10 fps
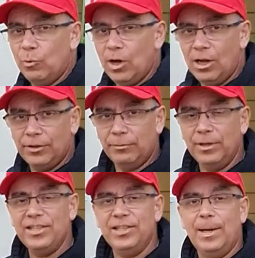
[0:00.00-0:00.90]
wall. The
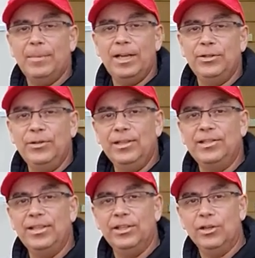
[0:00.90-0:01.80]
reason I'm not doing
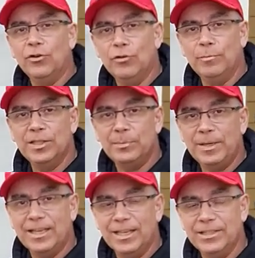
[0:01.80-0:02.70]
this in the home is
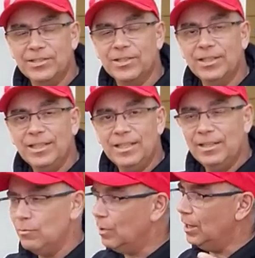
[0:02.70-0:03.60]
because,
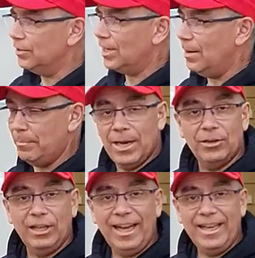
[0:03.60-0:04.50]
well, it's got
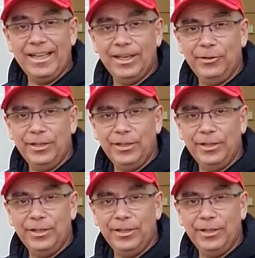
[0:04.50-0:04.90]
better lighting out